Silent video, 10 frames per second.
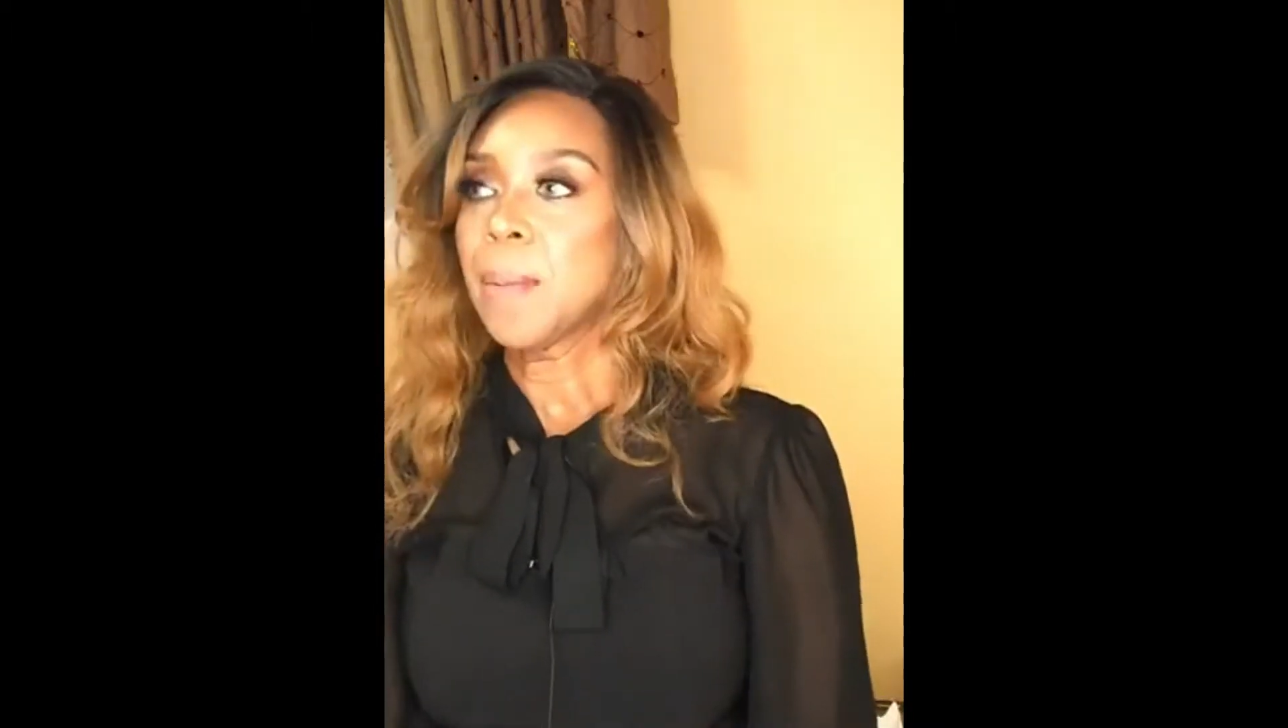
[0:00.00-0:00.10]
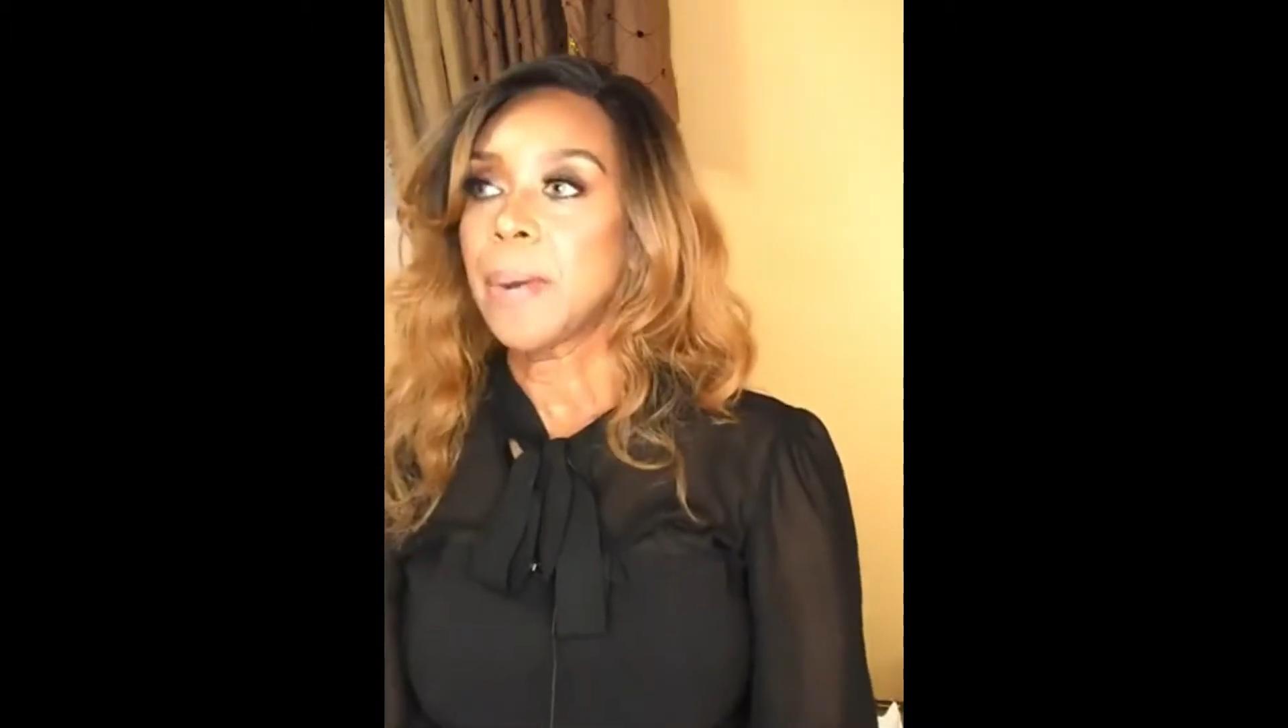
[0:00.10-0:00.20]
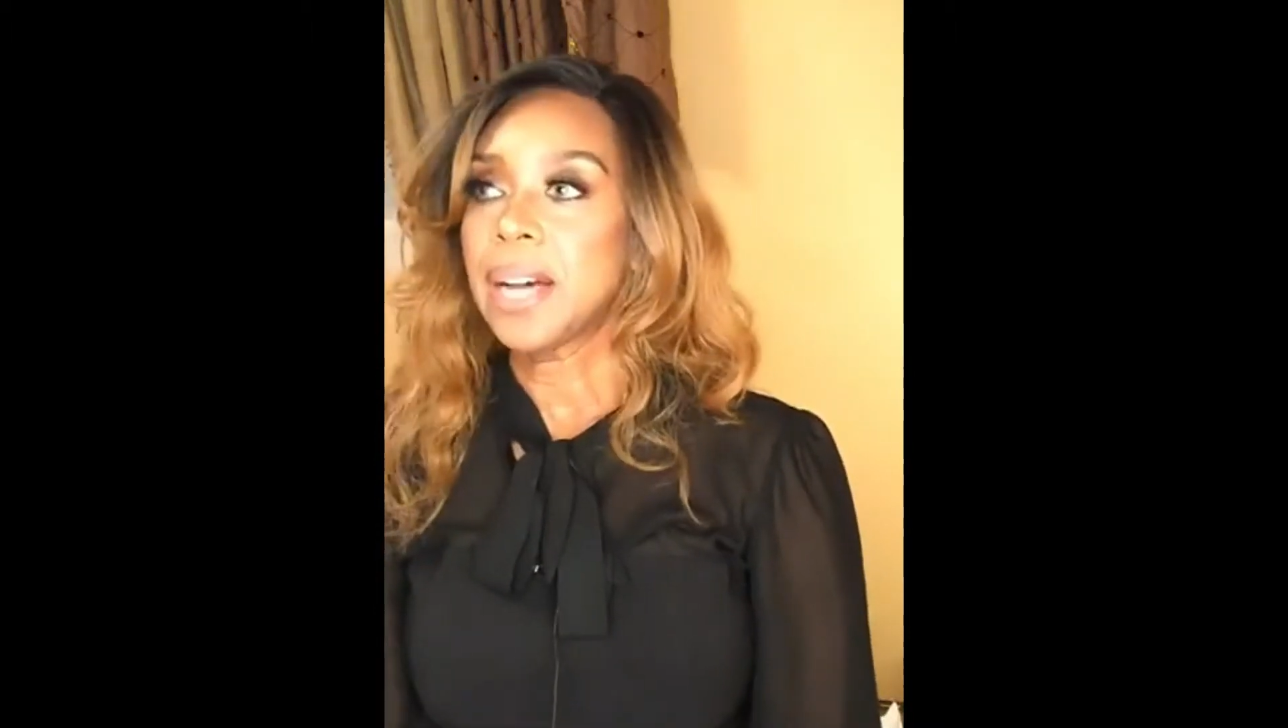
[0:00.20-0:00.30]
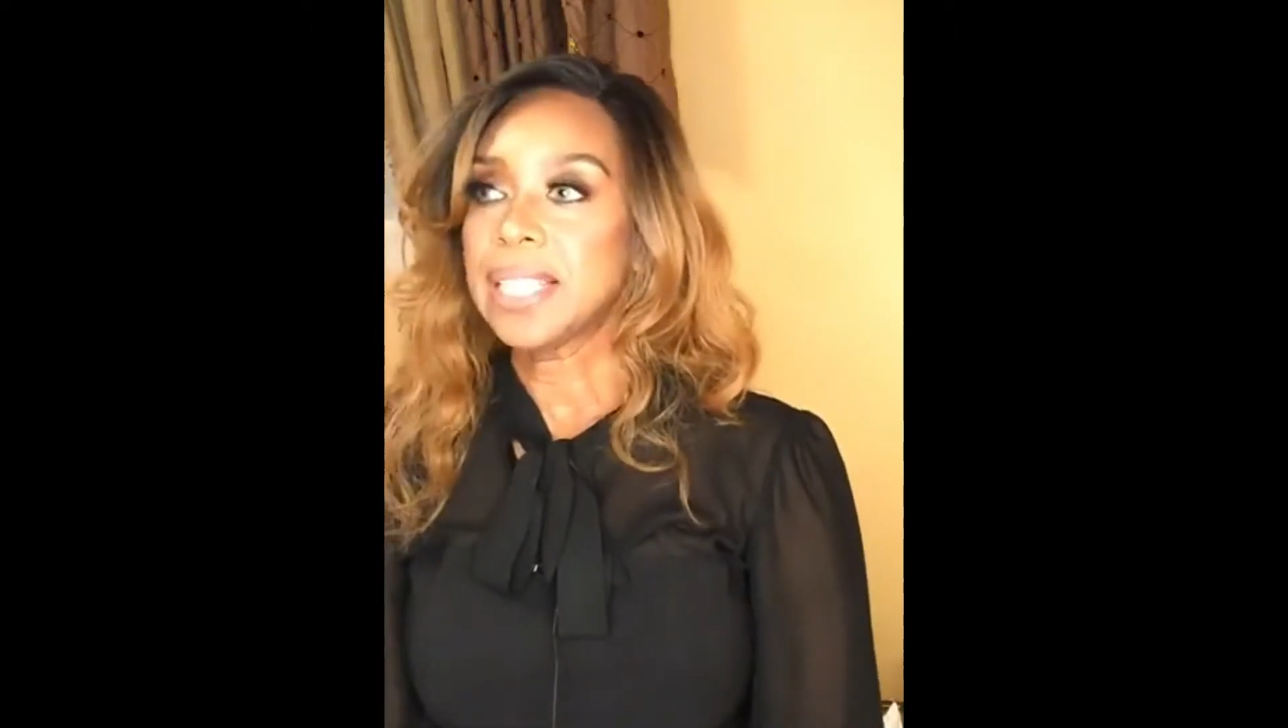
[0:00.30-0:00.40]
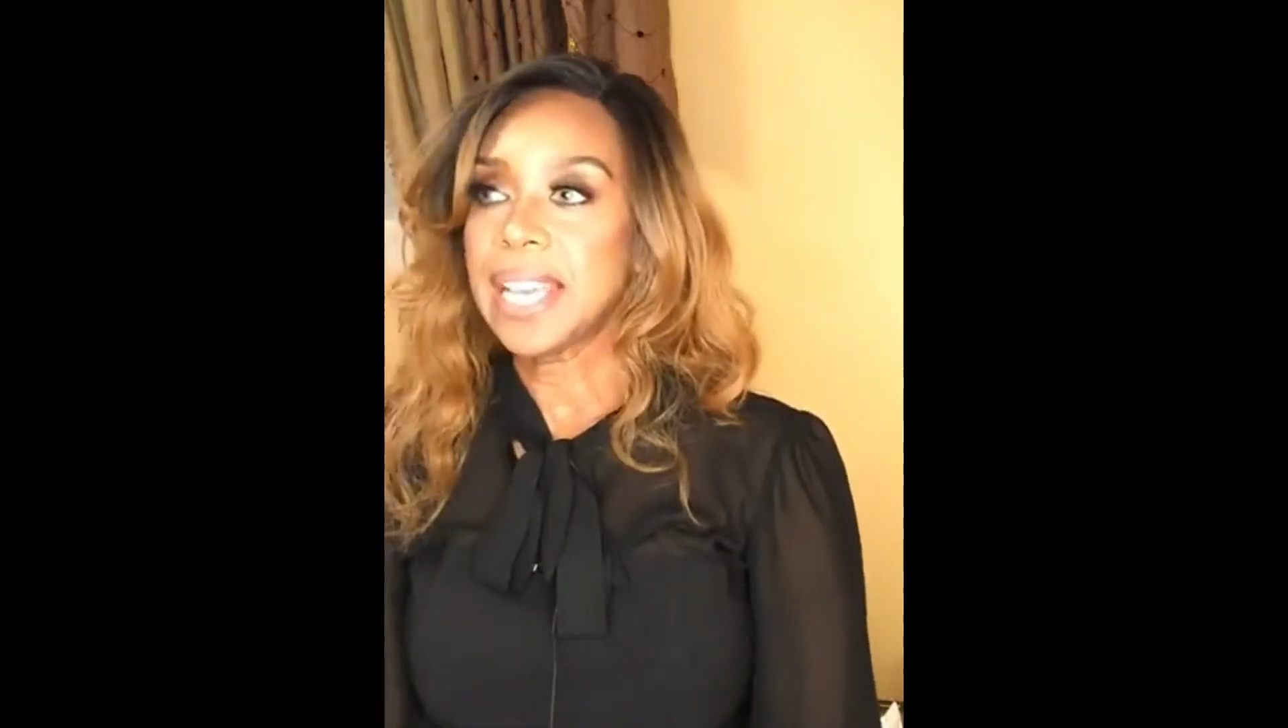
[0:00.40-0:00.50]

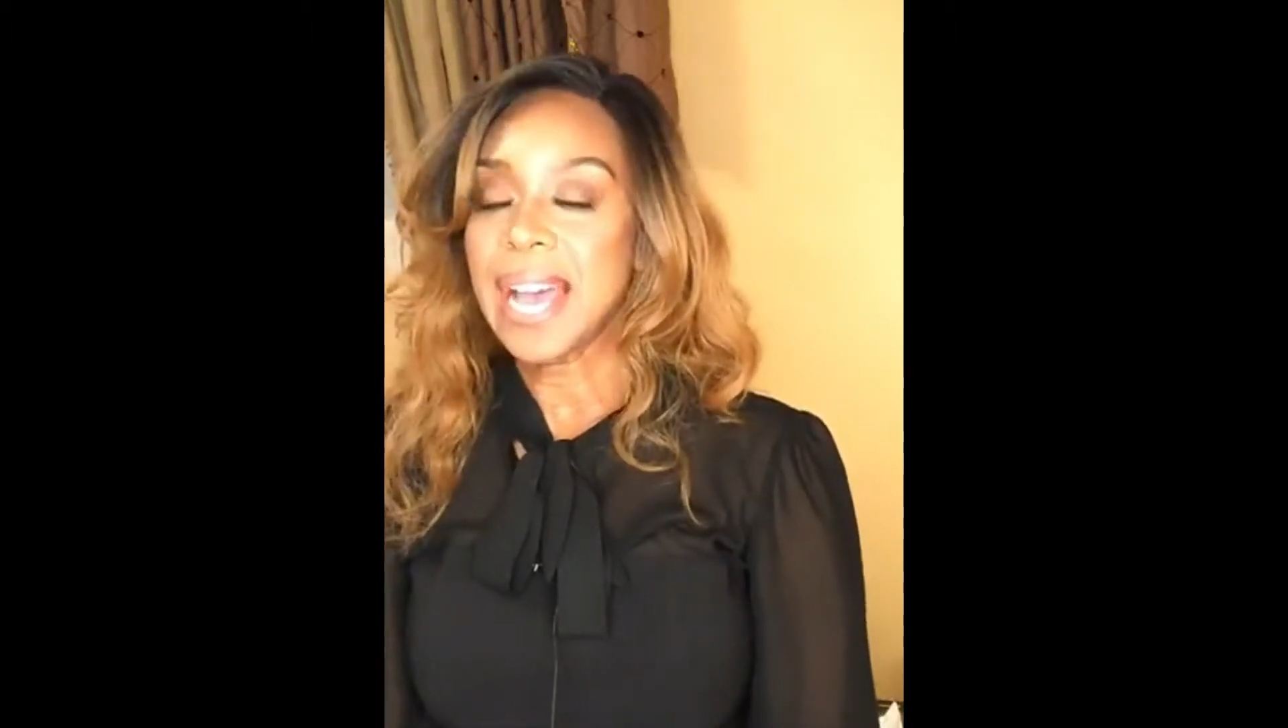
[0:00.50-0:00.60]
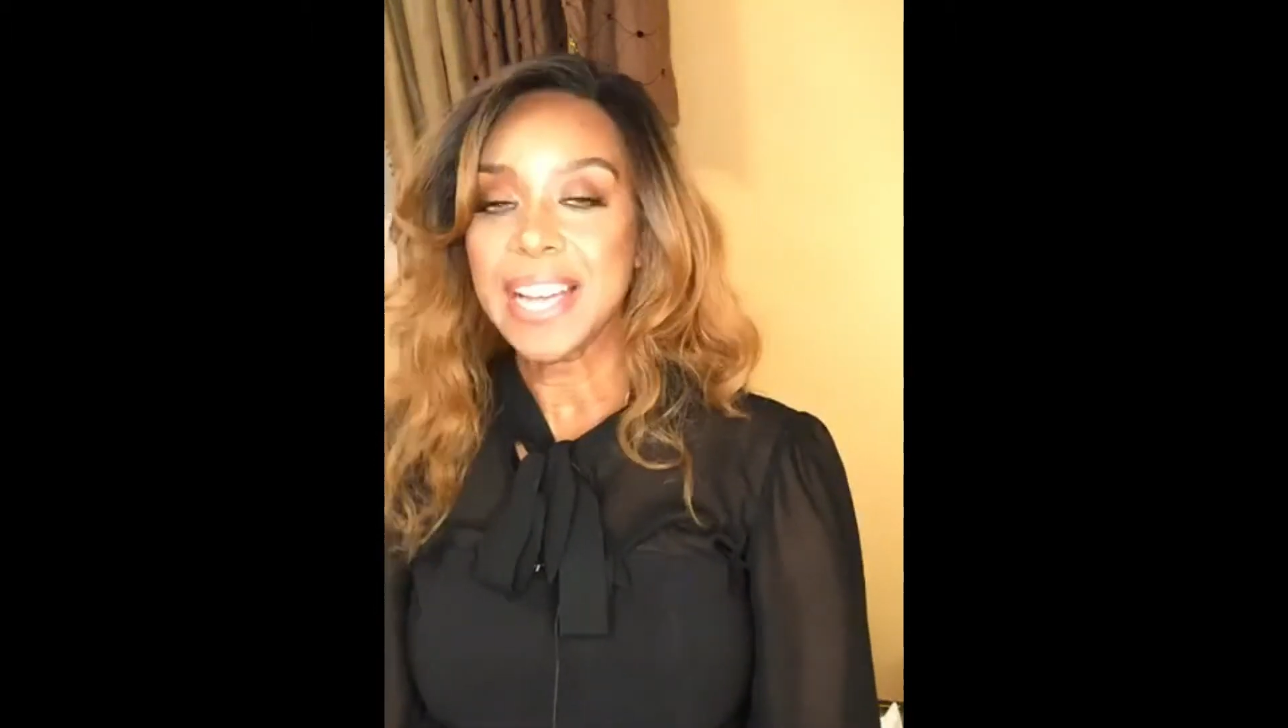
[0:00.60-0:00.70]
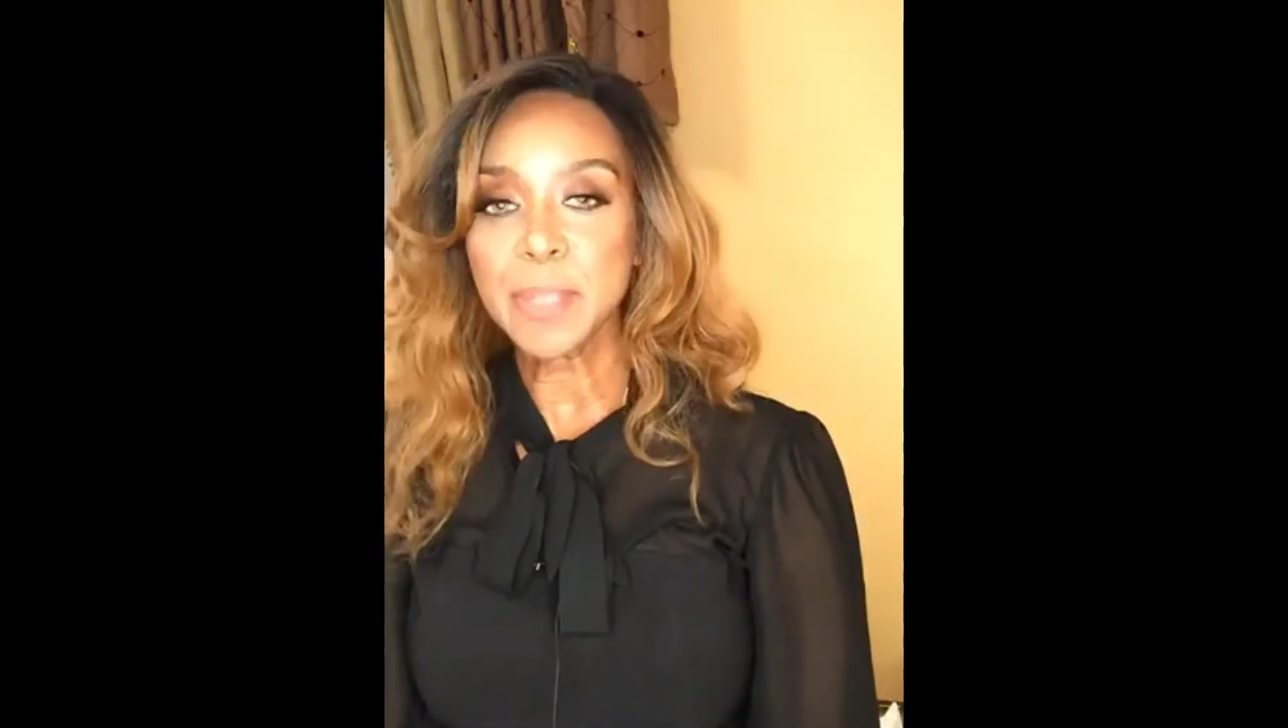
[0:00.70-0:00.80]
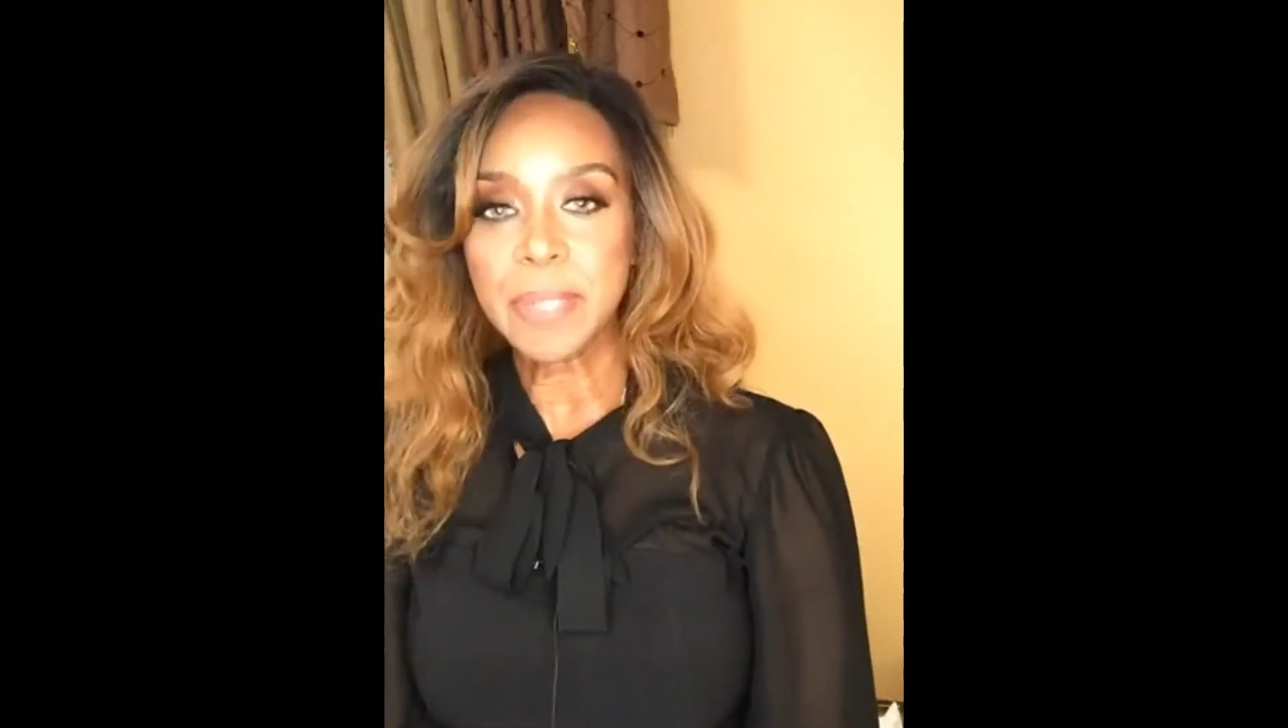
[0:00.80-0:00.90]
but it has